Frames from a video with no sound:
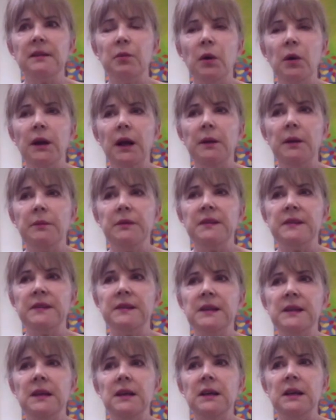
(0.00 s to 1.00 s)
what I'm
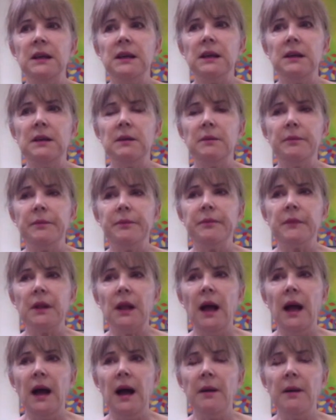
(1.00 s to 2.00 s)
seeing
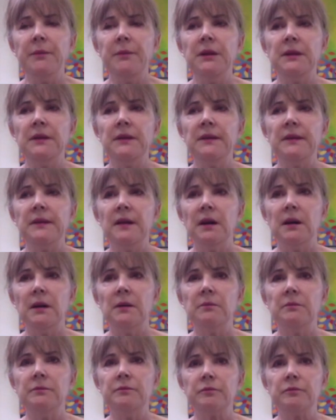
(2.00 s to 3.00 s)
happening some.